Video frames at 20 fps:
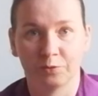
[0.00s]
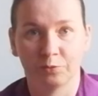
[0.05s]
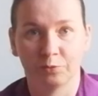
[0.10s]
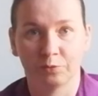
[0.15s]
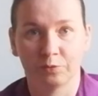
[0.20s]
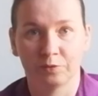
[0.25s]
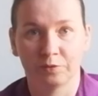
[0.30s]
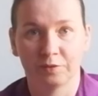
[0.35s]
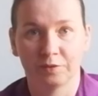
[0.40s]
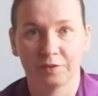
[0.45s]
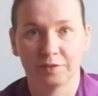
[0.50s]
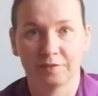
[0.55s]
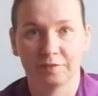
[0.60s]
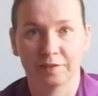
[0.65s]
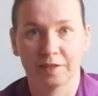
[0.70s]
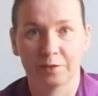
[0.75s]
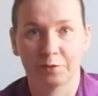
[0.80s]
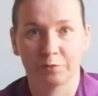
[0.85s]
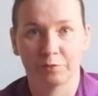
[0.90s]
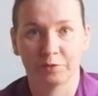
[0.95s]
you,
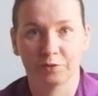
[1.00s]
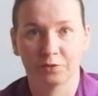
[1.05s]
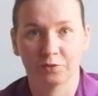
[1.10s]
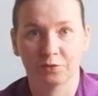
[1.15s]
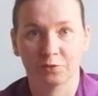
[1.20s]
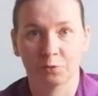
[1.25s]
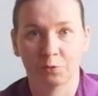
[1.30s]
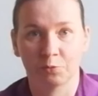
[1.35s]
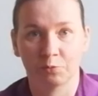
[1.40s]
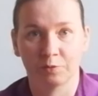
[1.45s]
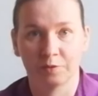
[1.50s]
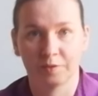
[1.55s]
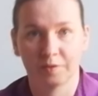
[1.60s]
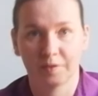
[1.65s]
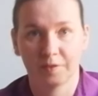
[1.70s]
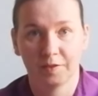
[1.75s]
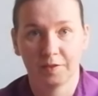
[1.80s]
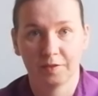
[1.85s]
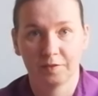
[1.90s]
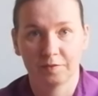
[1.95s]
inside of your soul?
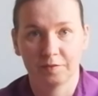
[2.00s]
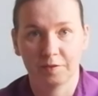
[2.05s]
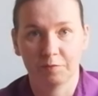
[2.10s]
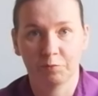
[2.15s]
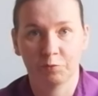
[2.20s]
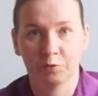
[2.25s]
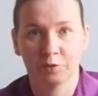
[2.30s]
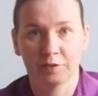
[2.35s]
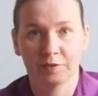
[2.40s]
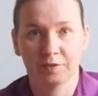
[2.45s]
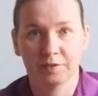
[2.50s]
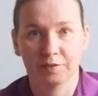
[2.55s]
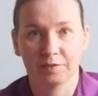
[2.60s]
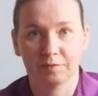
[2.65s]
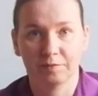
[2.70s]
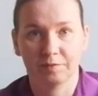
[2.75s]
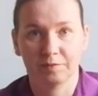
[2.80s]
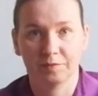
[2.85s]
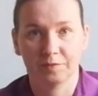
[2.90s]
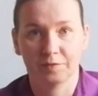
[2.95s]
Several
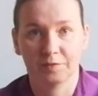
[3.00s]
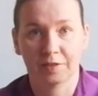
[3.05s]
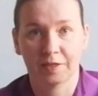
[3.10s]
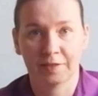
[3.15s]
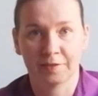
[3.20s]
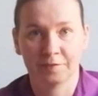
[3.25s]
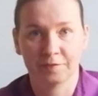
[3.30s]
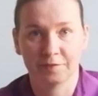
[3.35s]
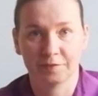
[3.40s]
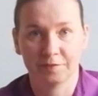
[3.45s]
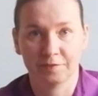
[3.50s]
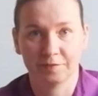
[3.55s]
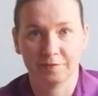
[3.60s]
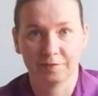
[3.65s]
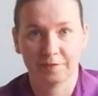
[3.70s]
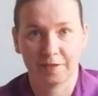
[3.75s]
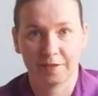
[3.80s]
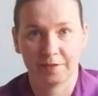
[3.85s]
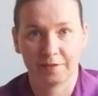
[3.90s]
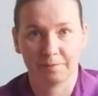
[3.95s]
sciences
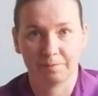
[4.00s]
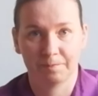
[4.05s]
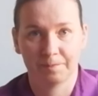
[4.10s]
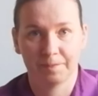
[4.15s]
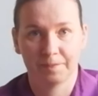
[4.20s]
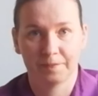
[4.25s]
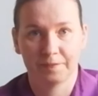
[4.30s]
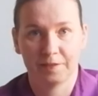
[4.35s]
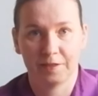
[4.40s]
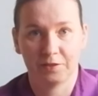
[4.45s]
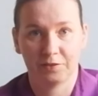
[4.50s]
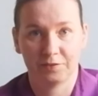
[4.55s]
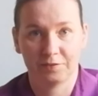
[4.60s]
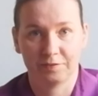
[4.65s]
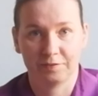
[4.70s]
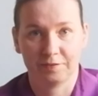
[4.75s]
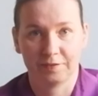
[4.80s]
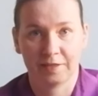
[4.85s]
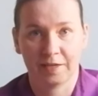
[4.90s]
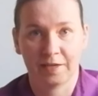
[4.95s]
say
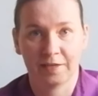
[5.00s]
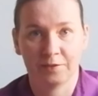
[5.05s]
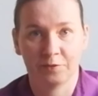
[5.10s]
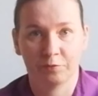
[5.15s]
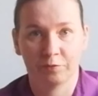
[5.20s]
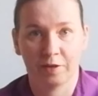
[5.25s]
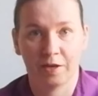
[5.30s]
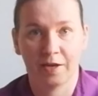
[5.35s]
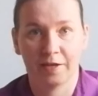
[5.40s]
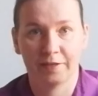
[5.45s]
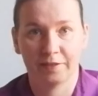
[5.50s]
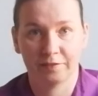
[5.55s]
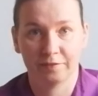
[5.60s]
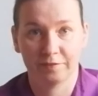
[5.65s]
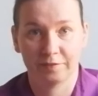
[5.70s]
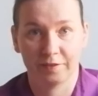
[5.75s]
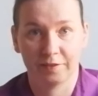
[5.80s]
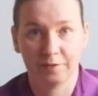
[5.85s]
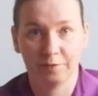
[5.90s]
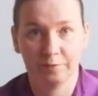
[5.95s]
there's kind of a higher
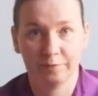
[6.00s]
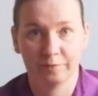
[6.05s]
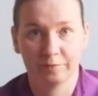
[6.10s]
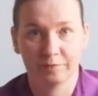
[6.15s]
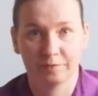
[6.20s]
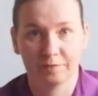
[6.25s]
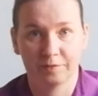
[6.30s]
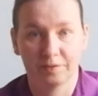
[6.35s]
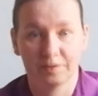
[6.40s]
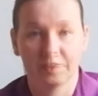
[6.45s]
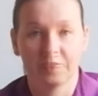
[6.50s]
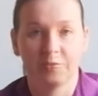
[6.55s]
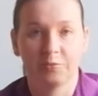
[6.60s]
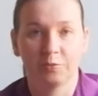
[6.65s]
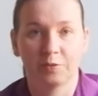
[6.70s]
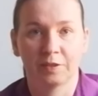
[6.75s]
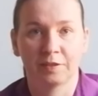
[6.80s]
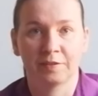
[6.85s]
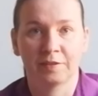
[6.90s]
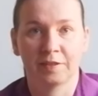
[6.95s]
self. You
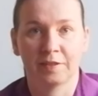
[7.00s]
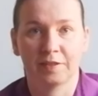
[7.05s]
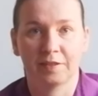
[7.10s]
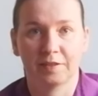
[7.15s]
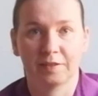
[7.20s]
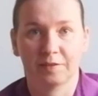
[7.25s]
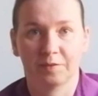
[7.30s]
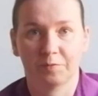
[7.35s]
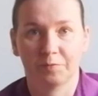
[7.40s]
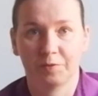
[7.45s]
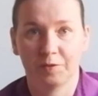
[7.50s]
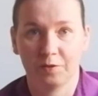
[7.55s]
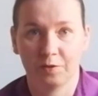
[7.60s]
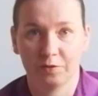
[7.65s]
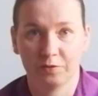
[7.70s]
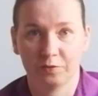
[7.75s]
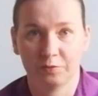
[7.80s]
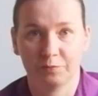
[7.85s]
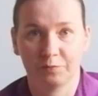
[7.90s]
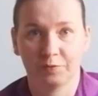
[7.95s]
can take
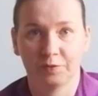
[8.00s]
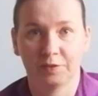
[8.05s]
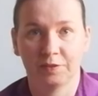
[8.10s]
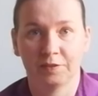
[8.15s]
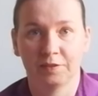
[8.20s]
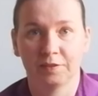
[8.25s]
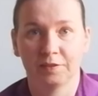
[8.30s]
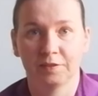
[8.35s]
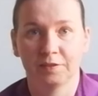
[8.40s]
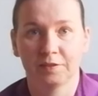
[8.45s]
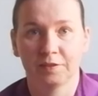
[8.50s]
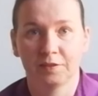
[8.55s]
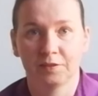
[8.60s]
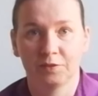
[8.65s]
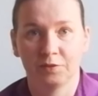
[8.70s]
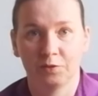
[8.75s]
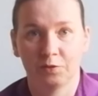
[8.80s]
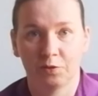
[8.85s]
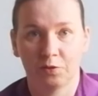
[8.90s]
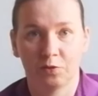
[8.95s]
philosophy,
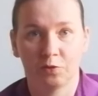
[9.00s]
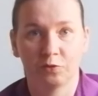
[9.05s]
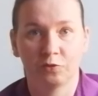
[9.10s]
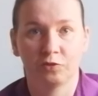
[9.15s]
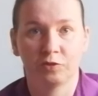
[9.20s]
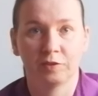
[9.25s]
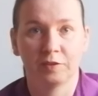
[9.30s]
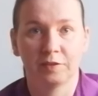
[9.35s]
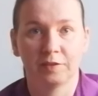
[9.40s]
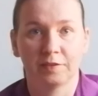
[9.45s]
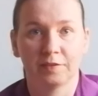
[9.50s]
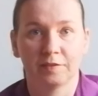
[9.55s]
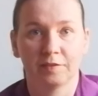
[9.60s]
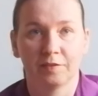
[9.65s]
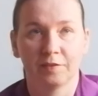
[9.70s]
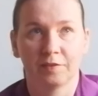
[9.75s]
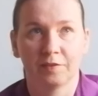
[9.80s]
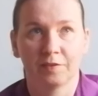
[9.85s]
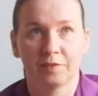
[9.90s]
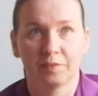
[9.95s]
theology,
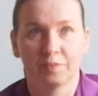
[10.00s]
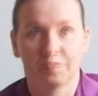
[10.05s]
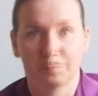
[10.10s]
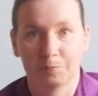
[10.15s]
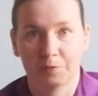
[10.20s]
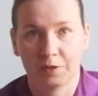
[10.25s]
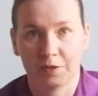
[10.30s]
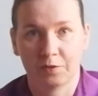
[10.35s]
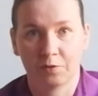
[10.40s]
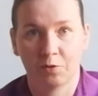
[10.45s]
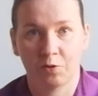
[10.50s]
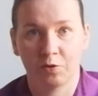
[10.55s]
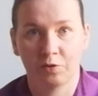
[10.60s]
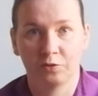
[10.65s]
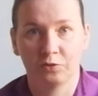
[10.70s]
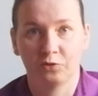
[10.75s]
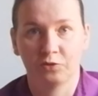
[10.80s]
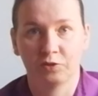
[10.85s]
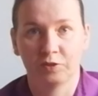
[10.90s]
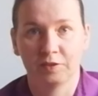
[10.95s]

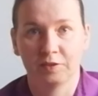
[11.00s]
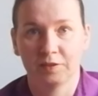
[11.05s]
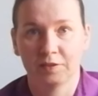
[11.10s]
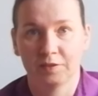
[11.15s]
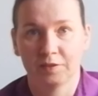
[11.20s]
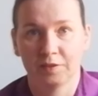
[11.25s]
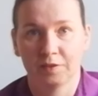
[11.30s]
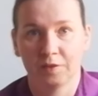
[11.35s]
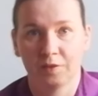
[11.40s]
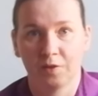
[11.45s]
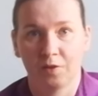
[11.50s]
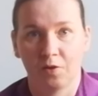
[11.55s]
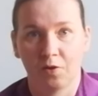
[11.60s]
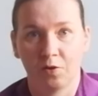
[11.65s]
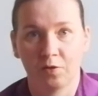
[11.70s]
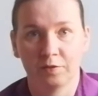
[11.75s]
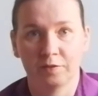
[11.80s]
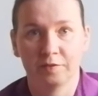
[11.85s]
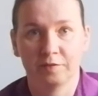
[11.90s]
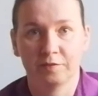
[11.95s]
psychology,
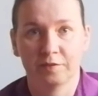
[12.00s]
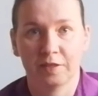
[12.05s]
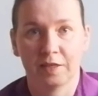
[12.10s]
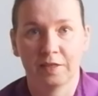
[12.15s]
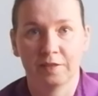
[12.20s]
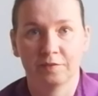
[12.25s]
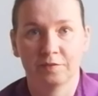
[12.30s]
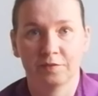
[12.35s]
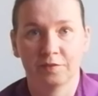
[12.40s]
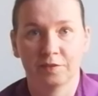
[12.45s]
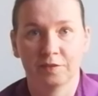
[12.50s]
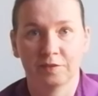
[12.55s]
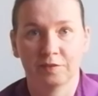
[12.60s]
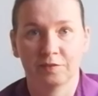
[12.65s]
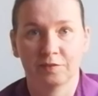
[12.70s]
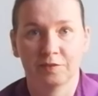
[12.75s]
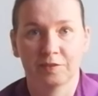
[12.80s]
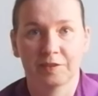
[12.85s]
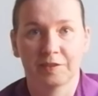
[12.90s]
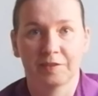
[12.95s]
all the
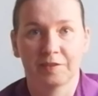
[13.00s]
sciences